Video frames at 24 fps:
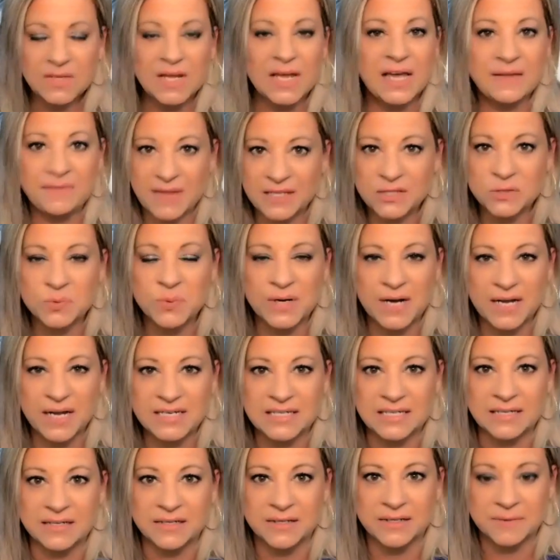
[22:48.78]
And that's what I
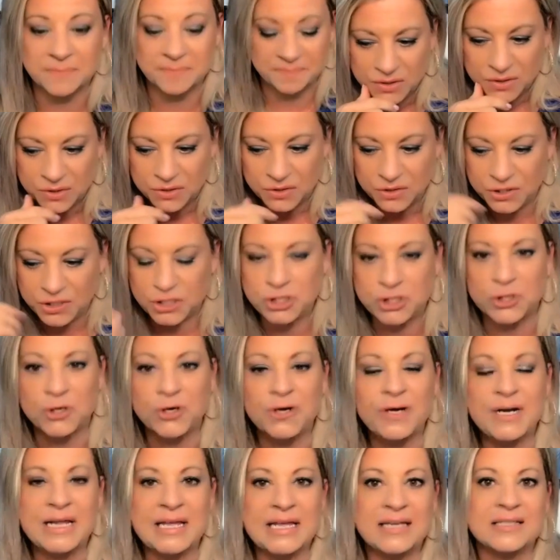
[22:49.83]
did. The
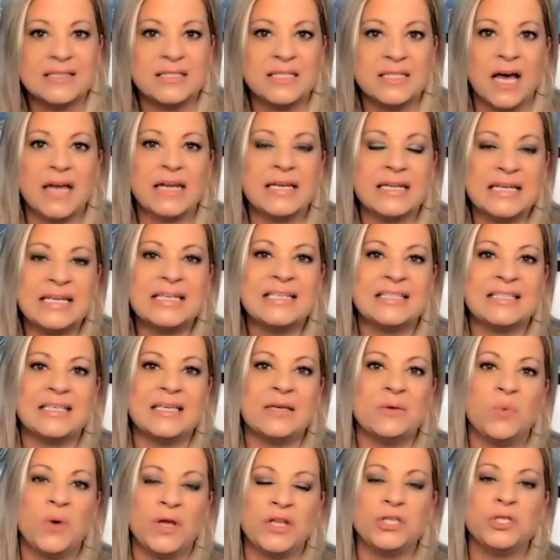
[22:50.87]
journey is not
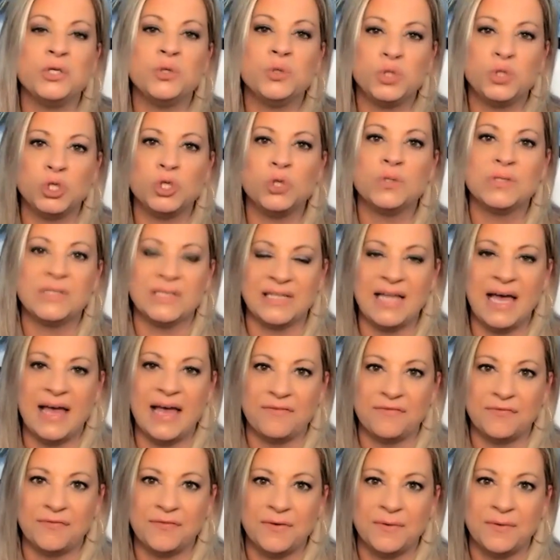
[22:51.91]
easy when you choose
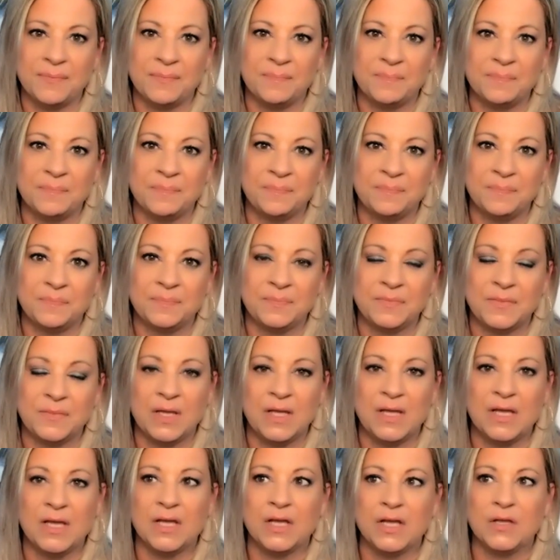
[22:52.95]
life.
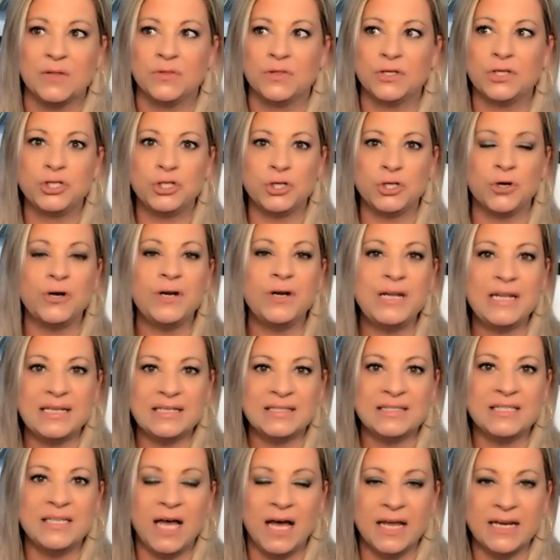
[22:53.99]
The journey
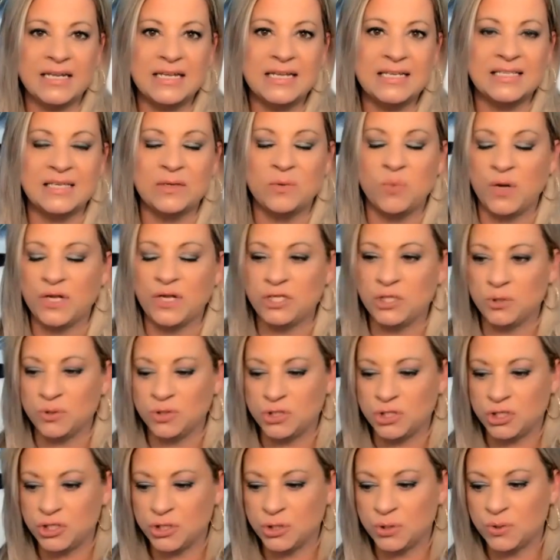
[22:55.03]
is not easy when you
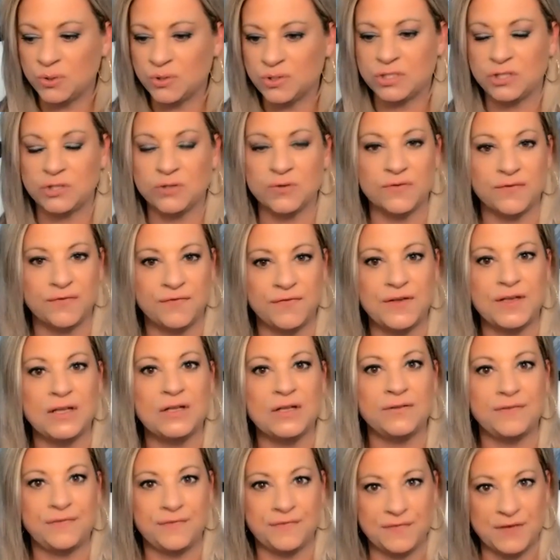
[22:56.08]
choose to
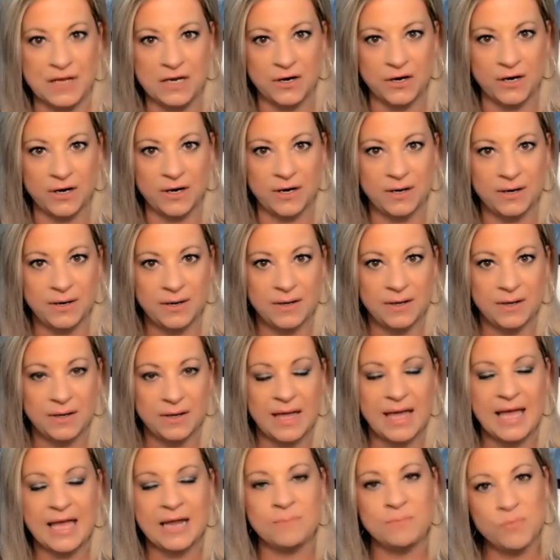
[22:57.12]
feel fear
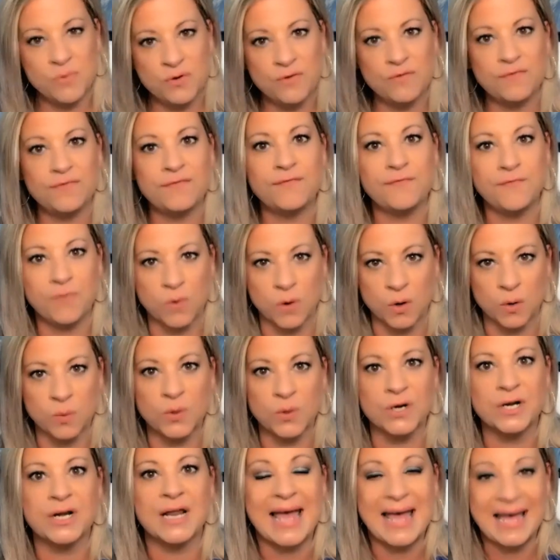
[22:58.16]
and move
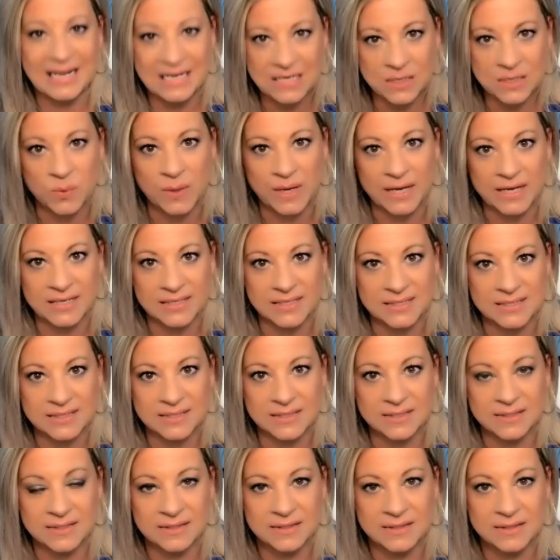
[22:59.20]
forward
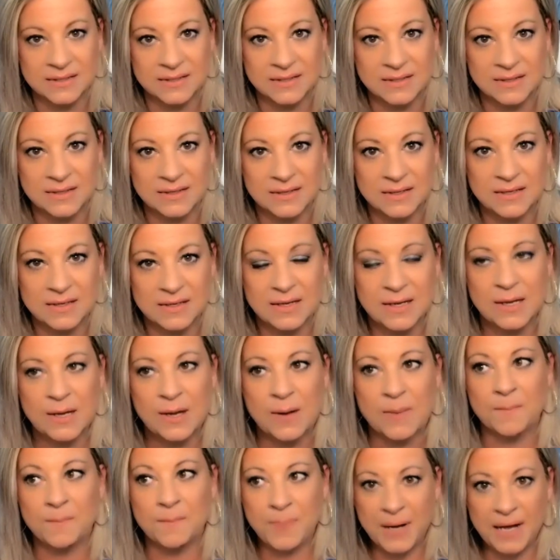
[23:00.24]
anyways.
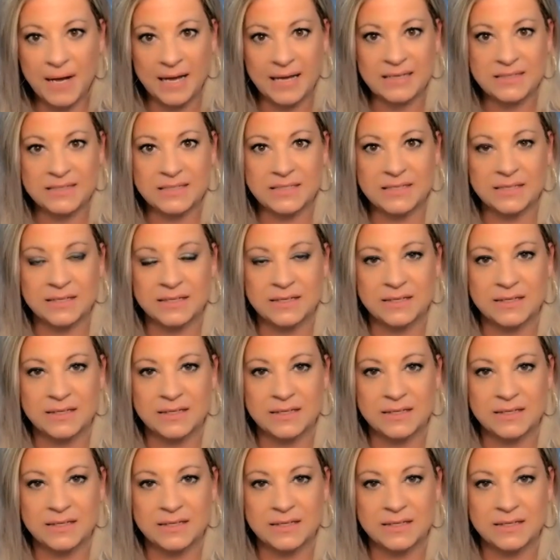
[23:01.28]
But